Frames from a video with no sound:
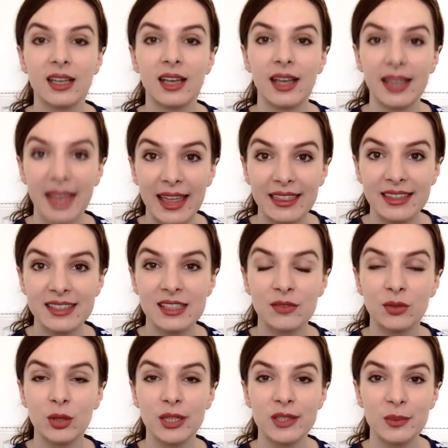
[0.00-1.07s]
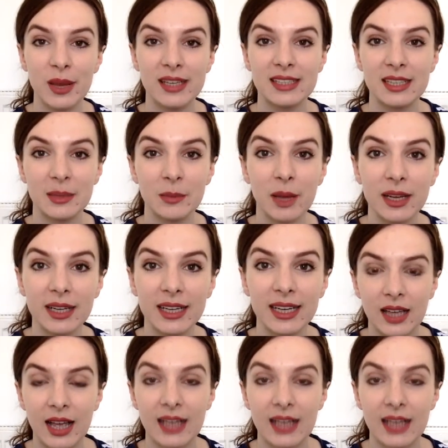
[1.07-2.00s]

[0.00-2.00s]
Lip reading: Again, this avoids wasting money,